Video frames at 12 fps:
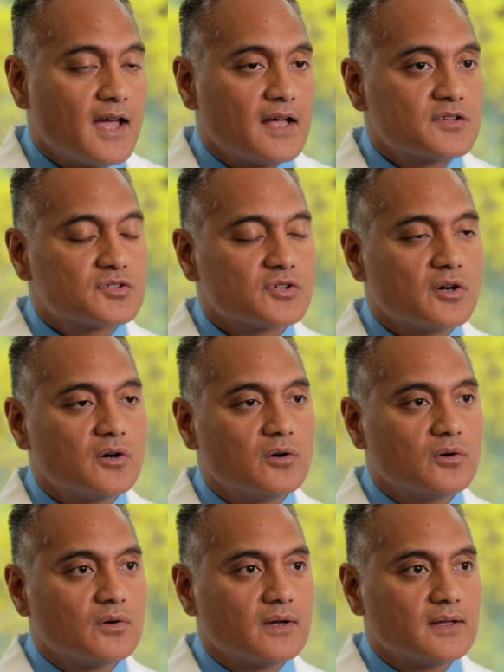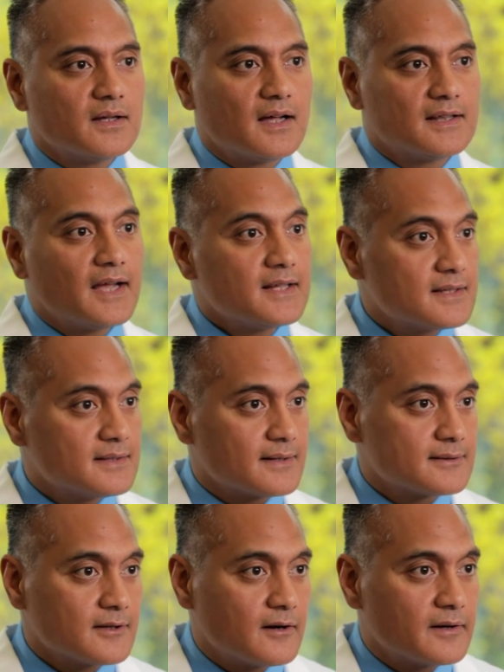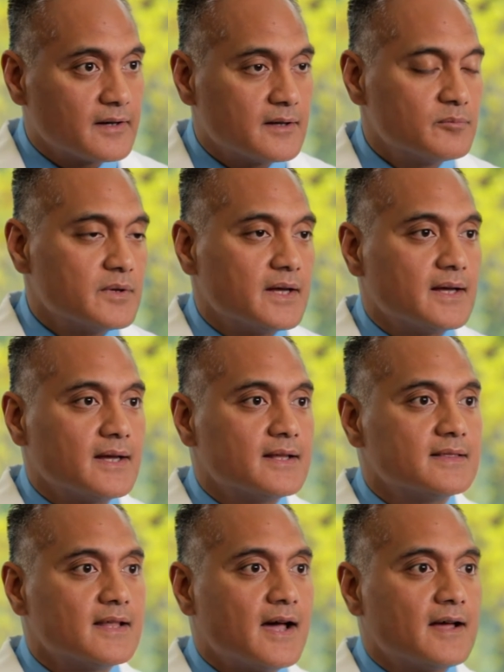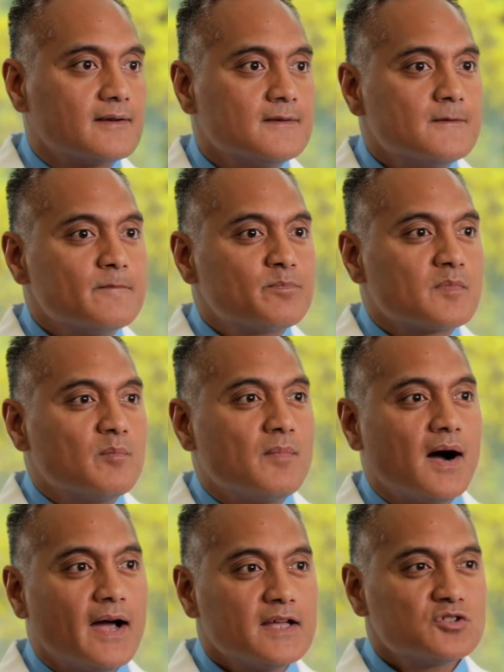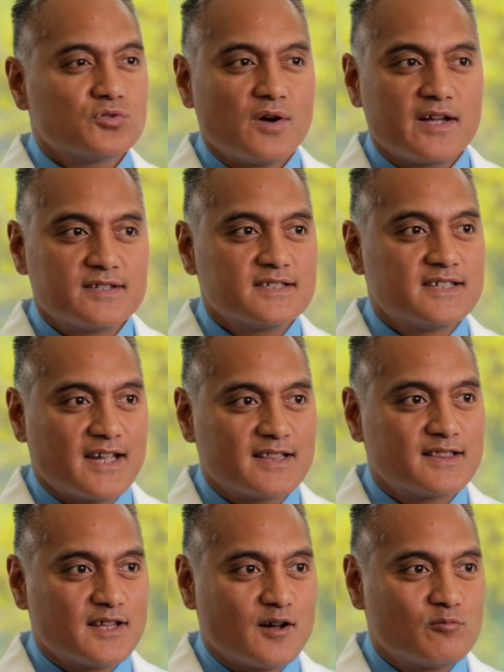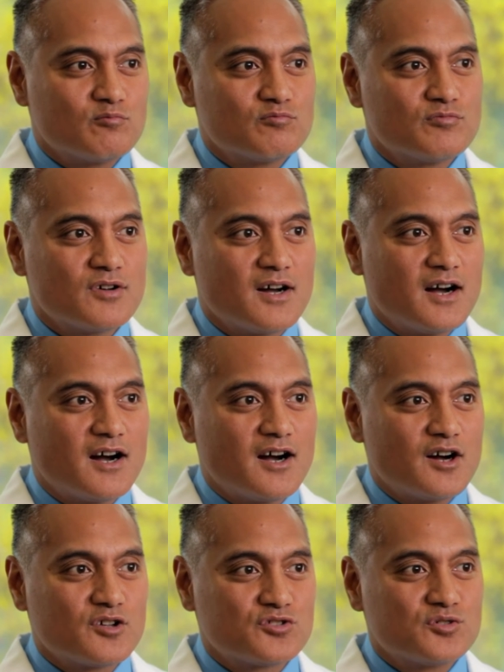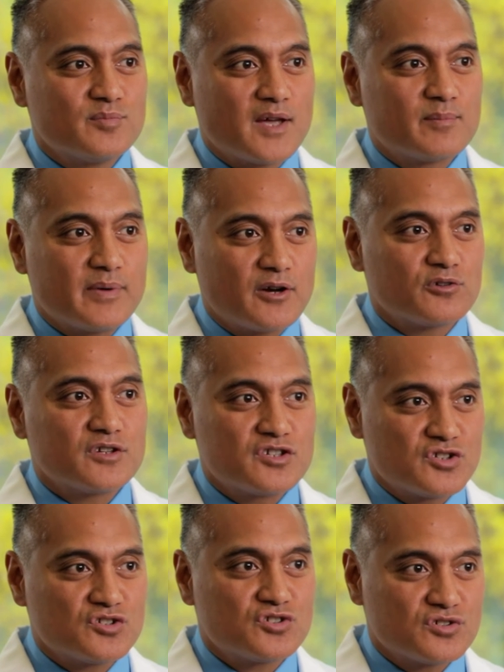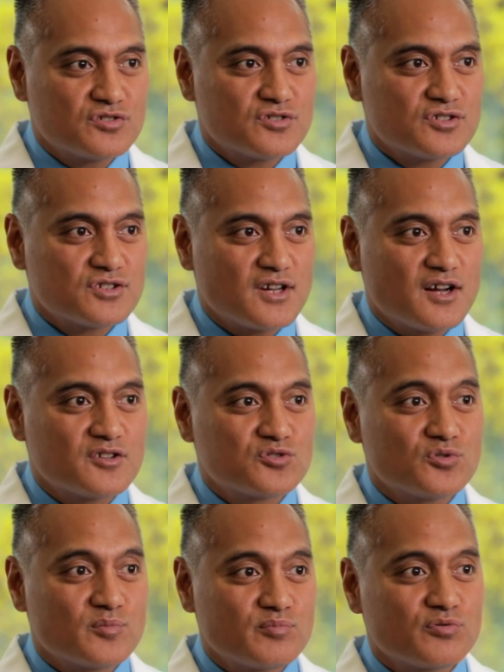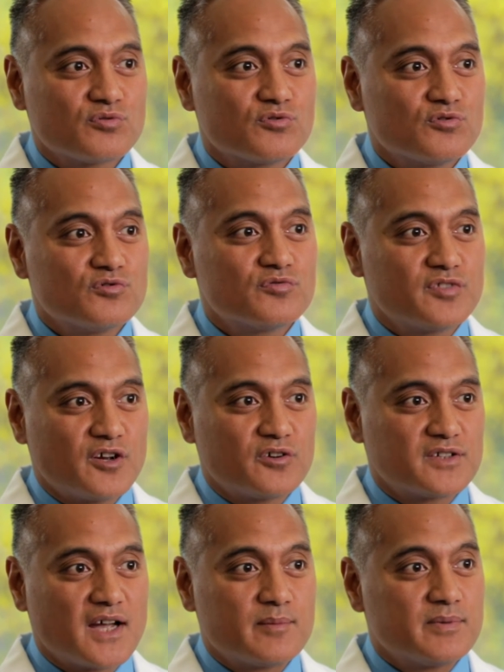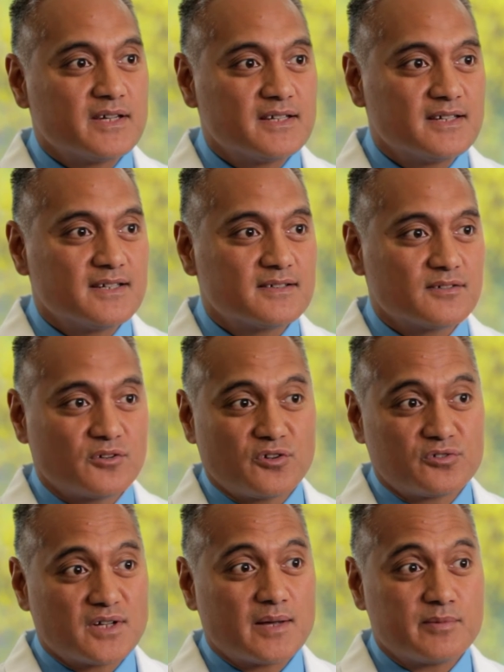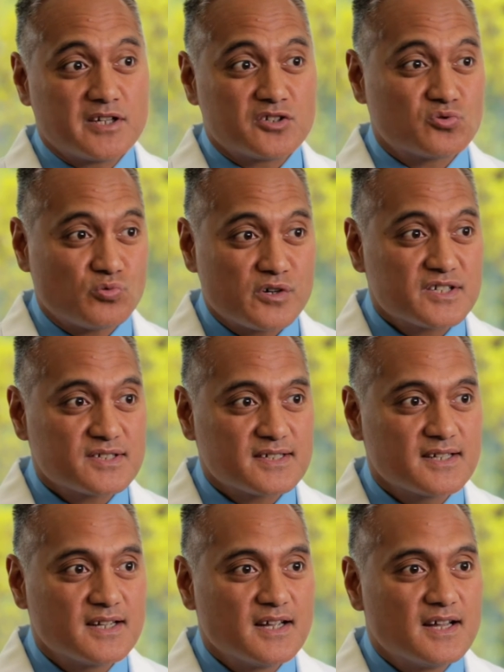And so a light clicked on in me in that my trying to get them to make better decisions, to improve their diabetes or their diabetes risk,